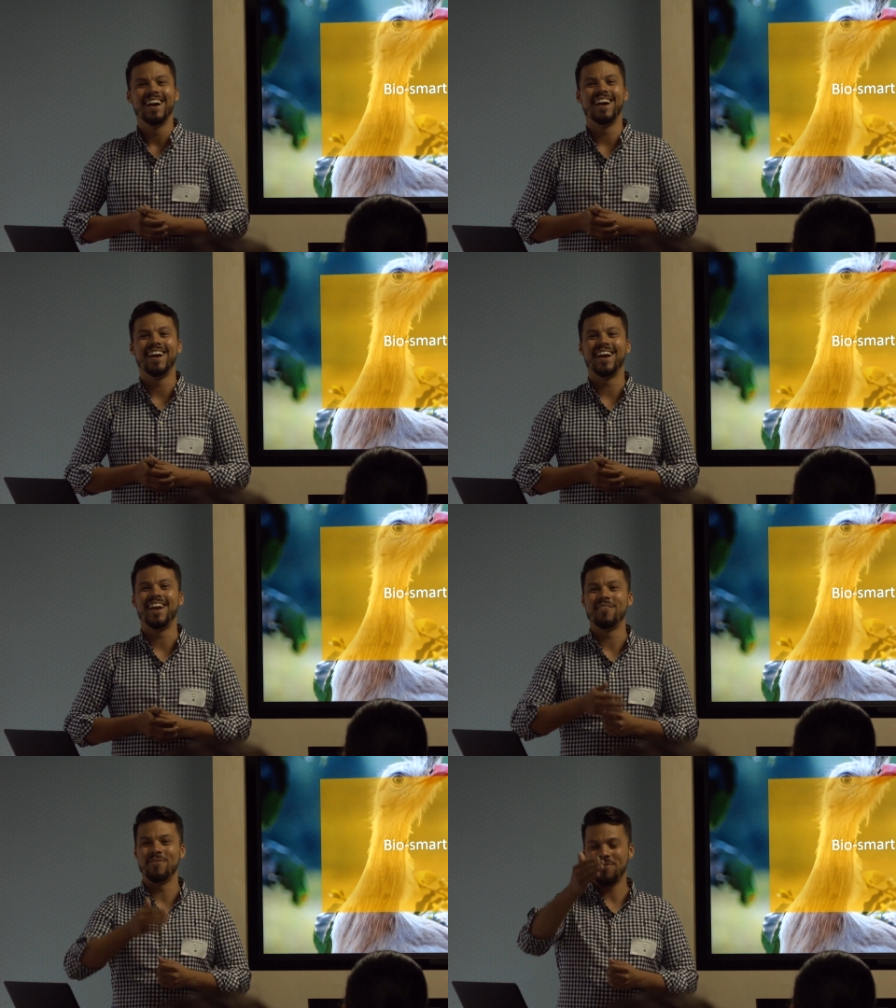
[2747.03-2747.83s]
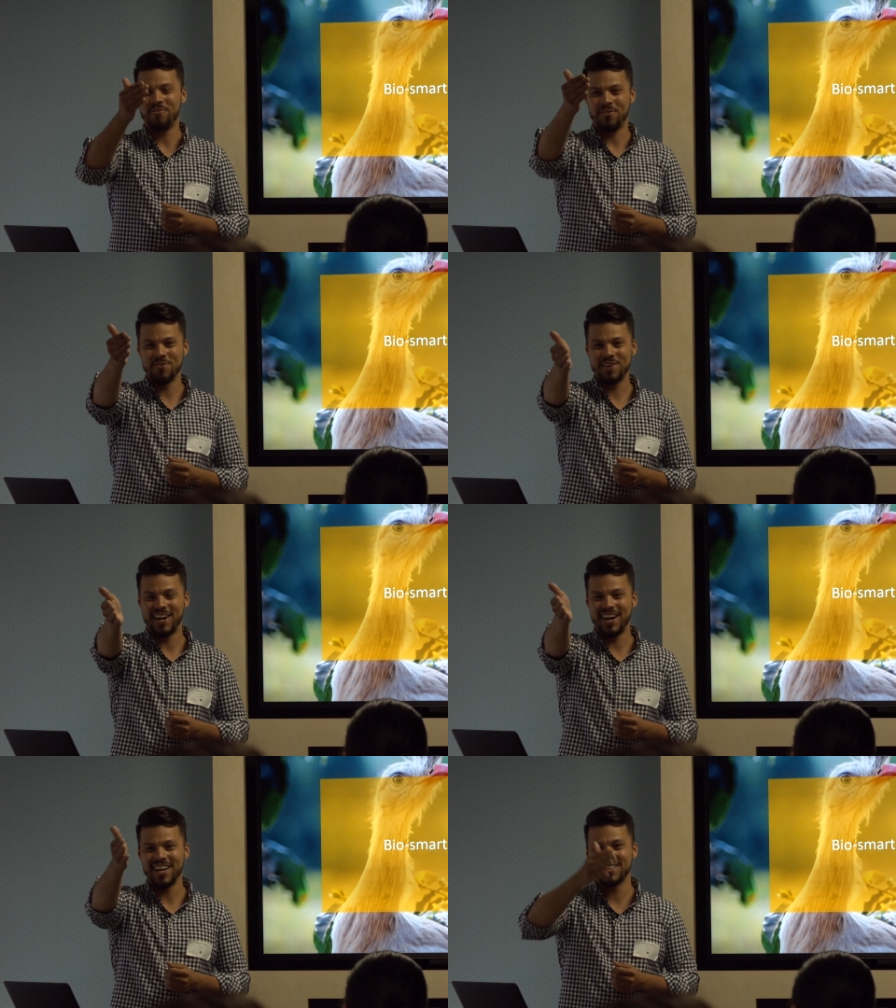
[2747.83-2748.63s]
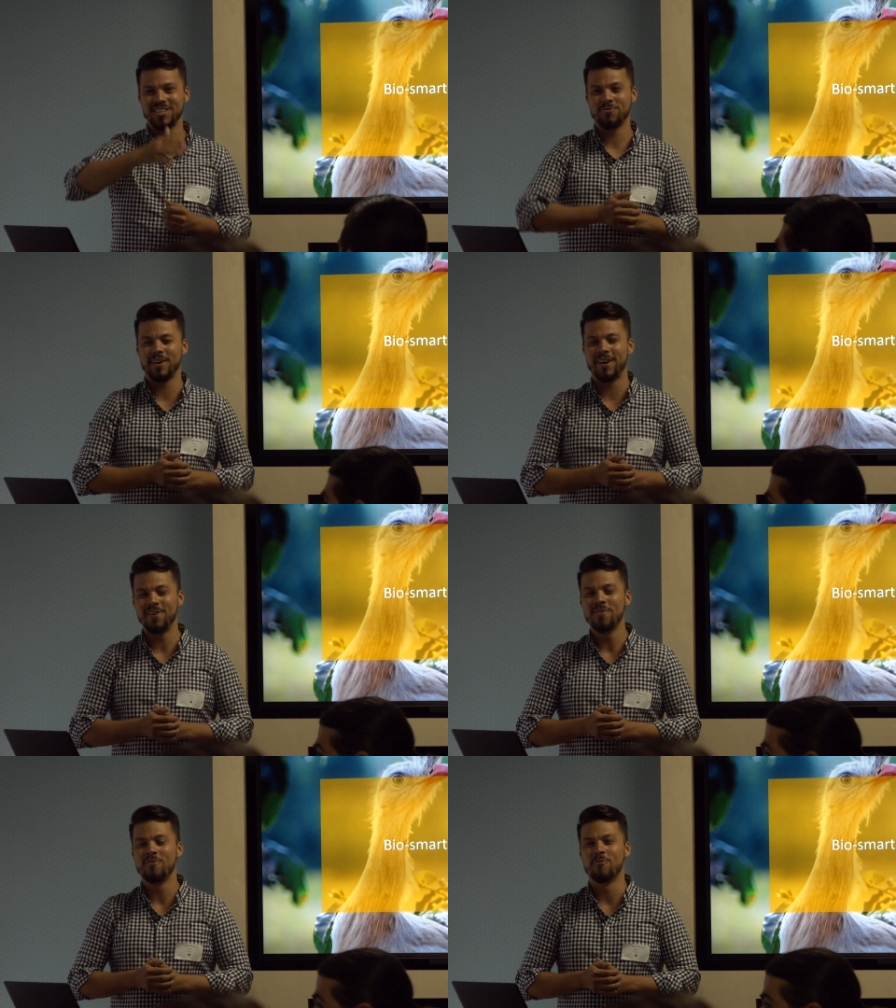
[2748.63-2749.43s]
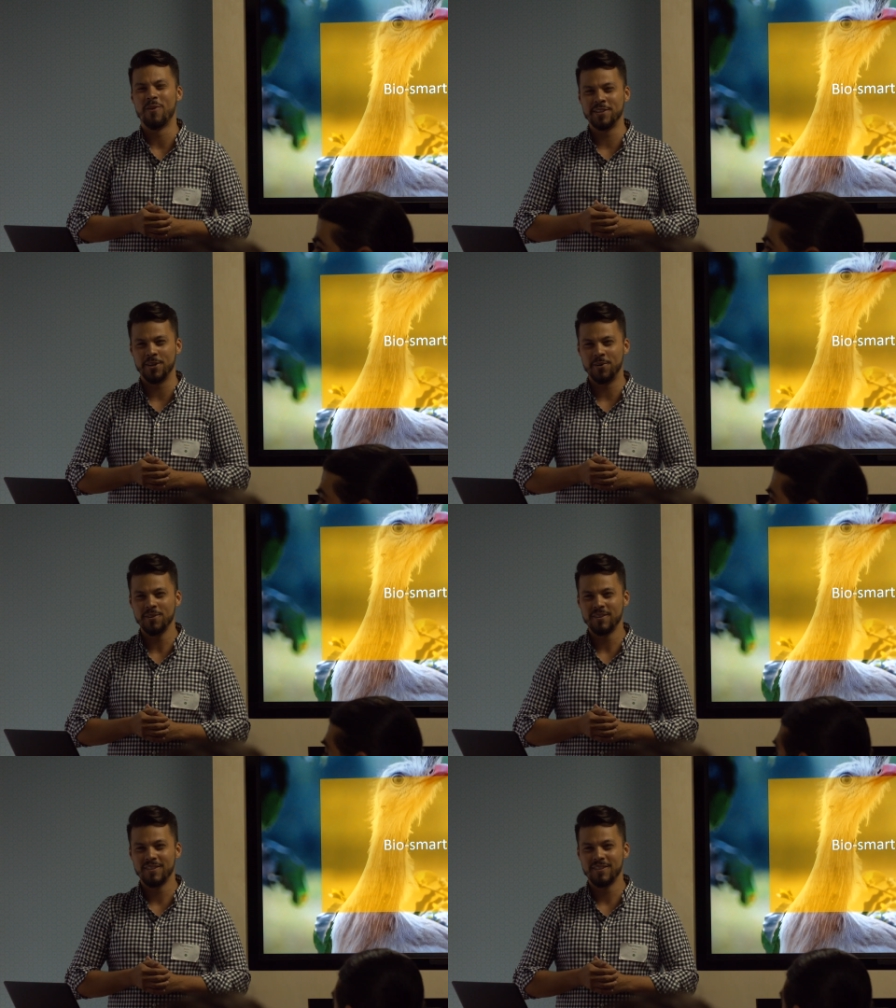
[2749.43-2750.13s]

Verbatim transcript: and with you guys as well, Wendell.